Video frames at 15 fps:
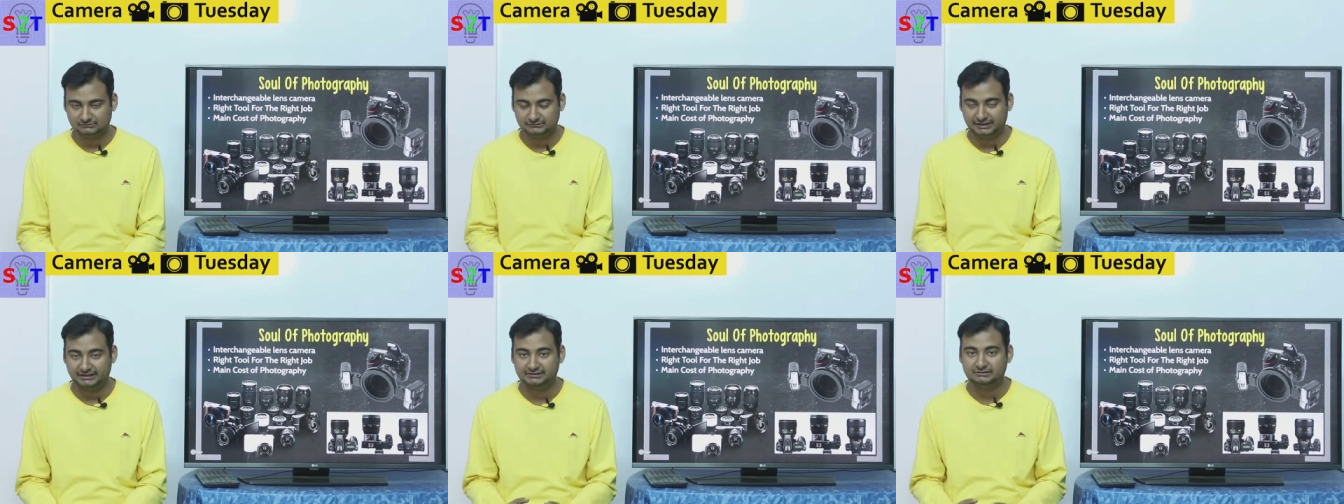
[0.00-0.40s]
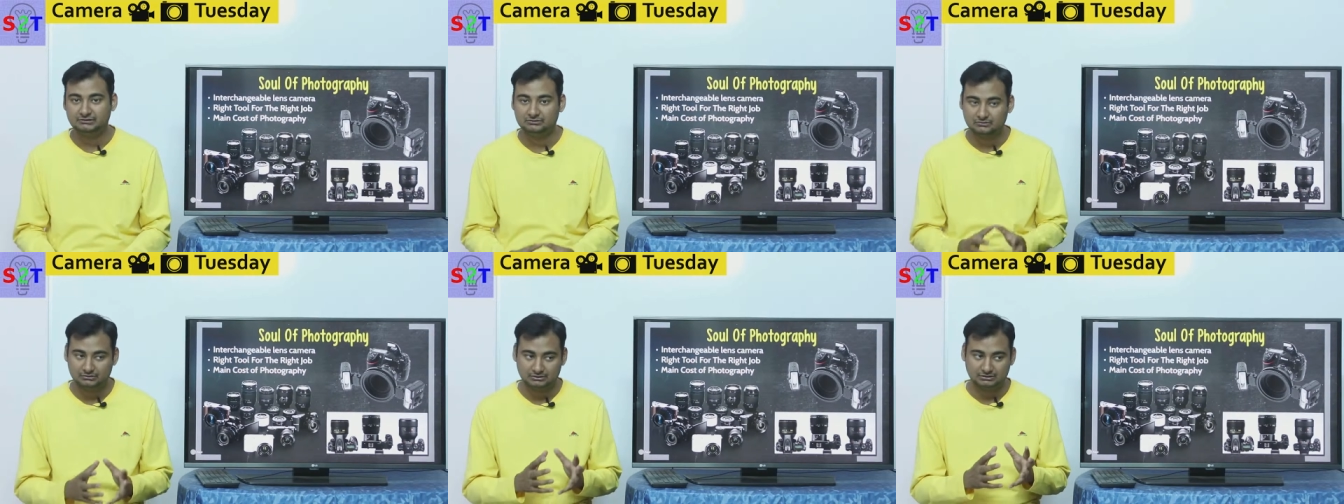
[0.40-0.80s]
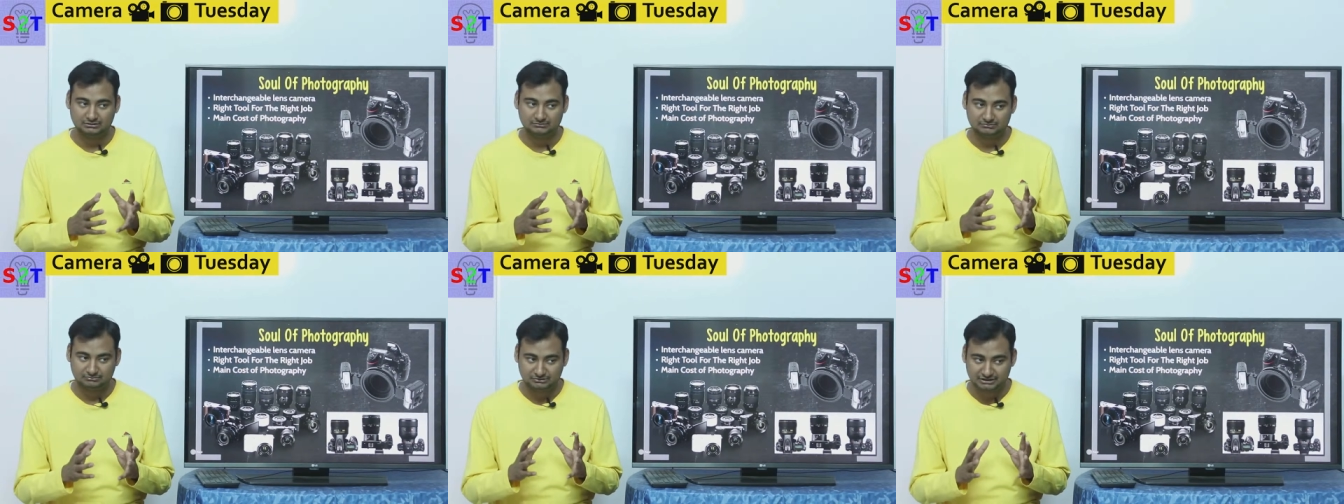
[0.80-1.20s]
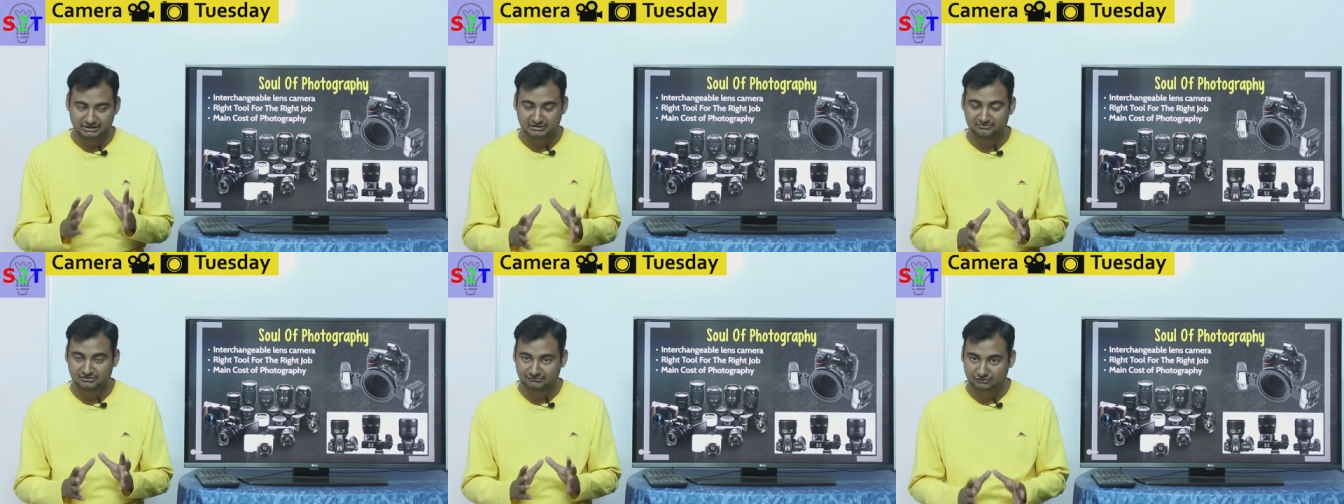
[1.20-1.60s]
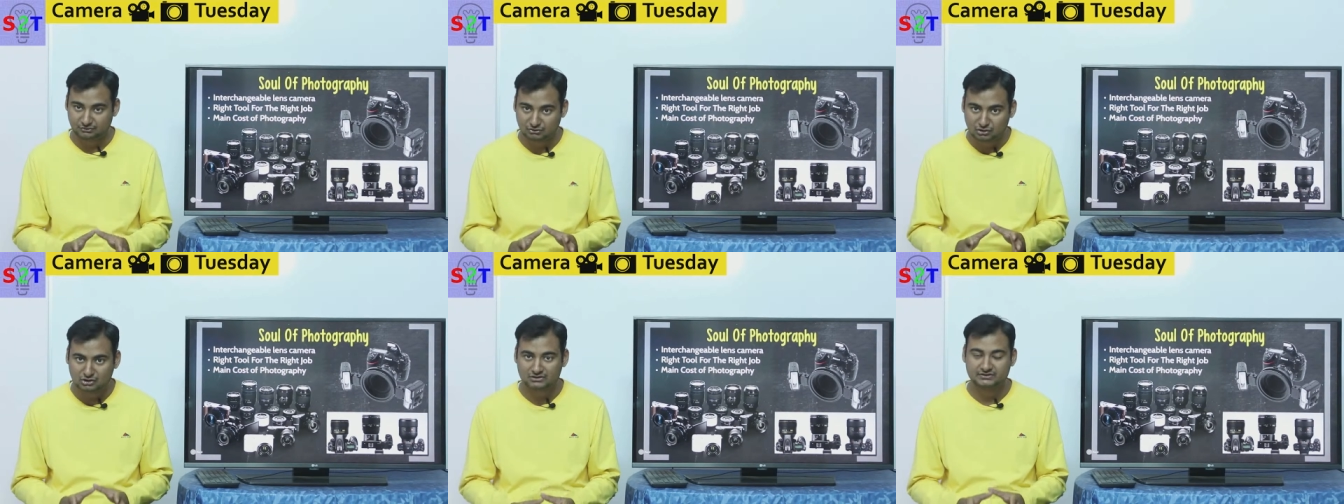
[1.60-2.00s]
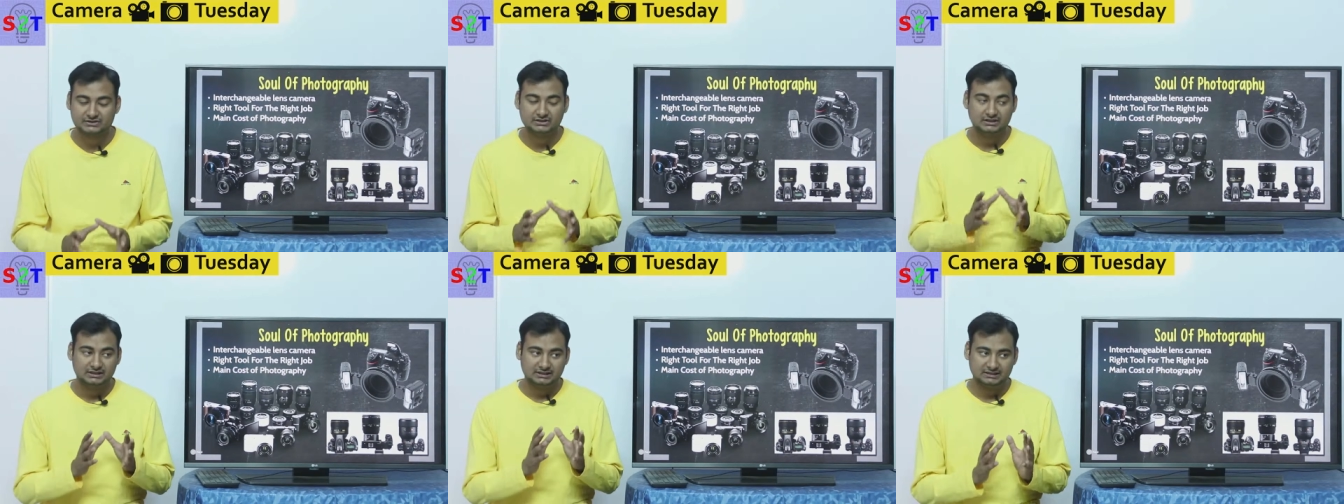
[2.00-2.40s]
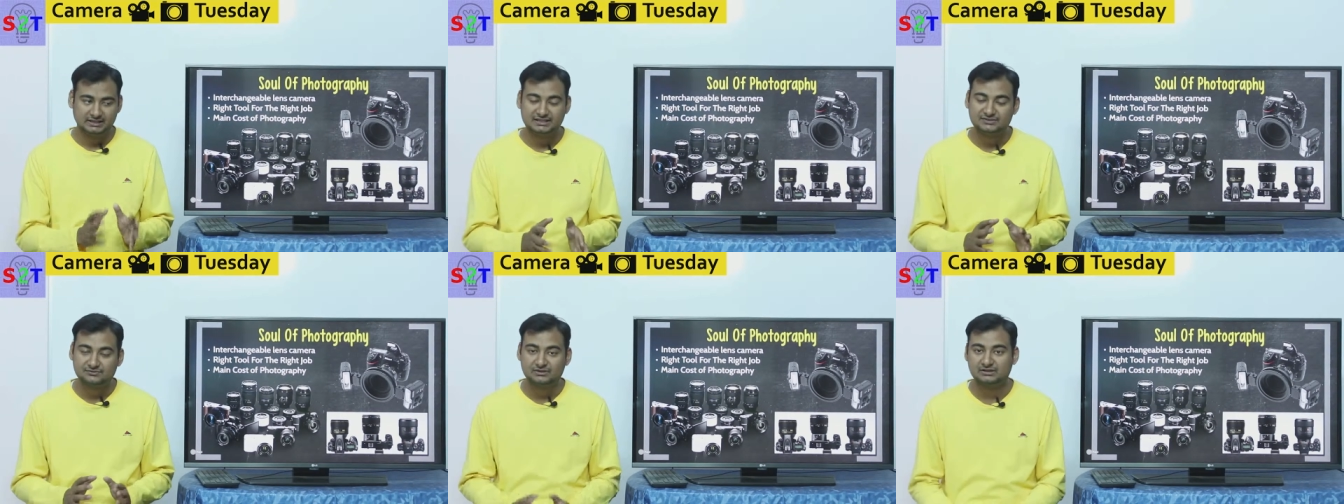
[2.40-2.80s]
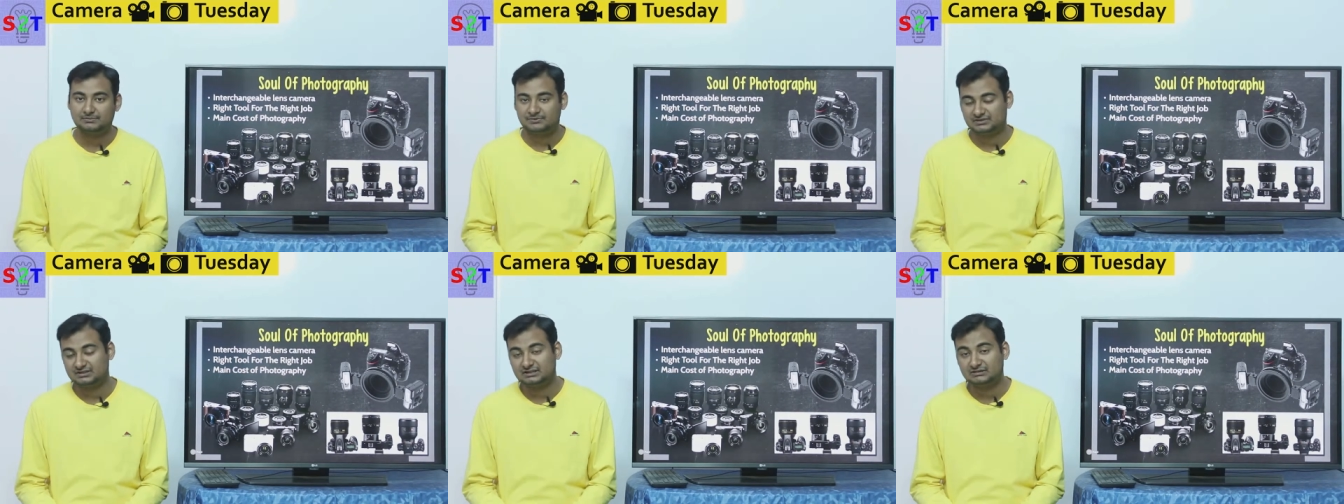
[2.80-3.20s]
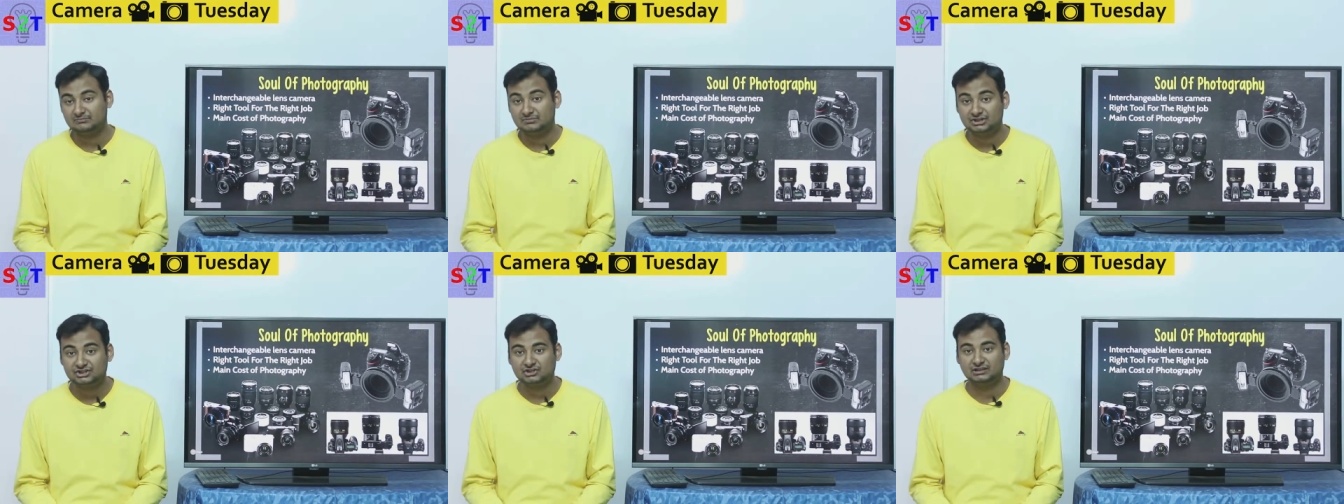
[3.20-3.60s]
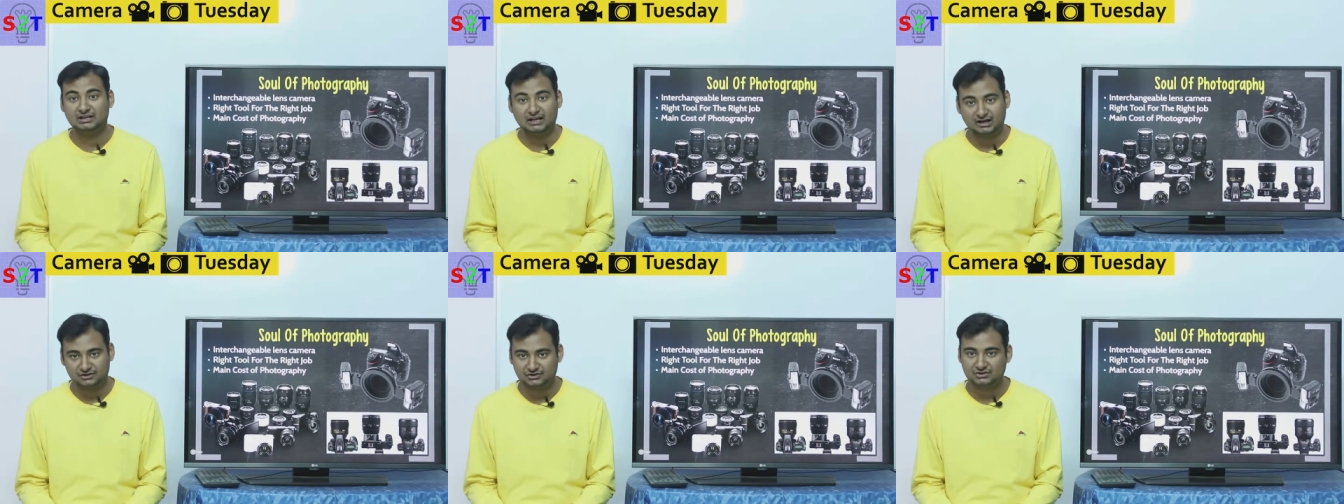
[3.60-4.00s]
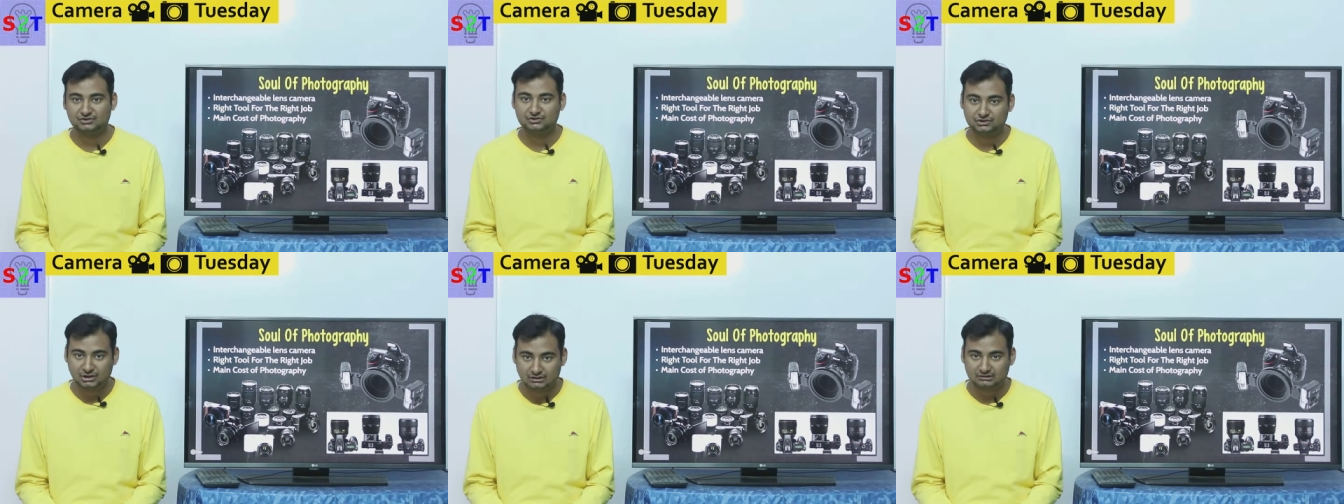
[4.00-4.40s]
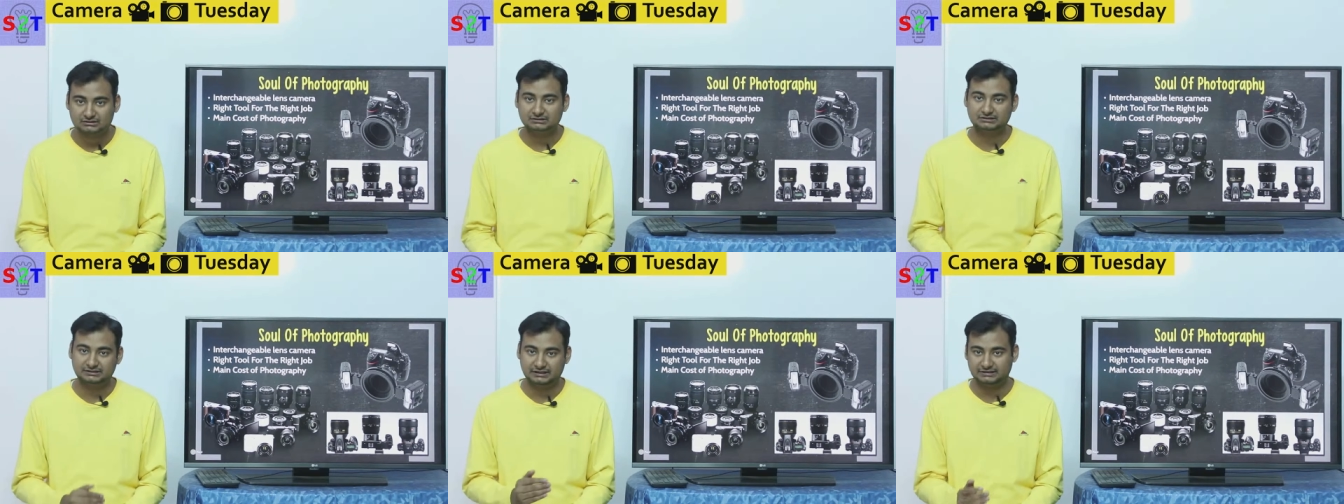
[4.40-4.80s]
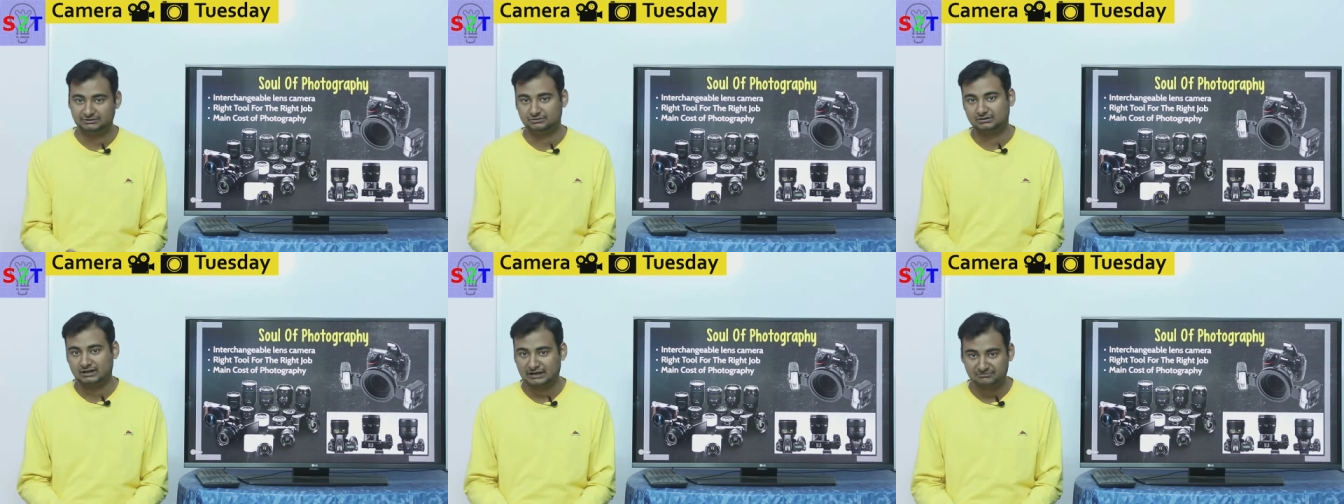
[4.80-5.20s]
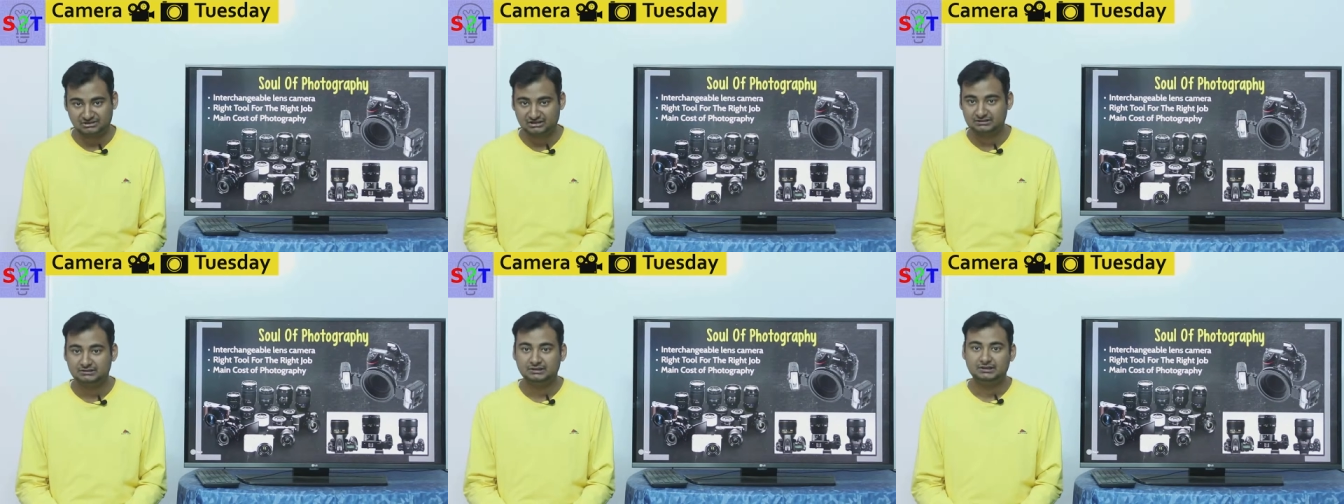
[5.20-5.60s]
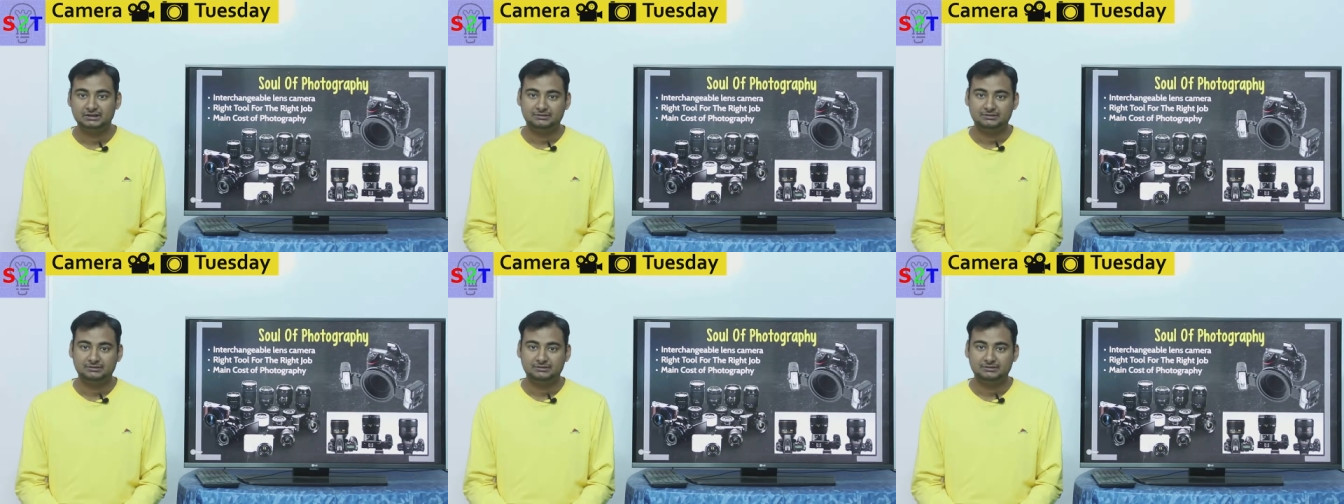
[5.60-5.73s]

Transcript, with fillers: than uh, in terms of your cost lens will represent a much larger chunk than your camera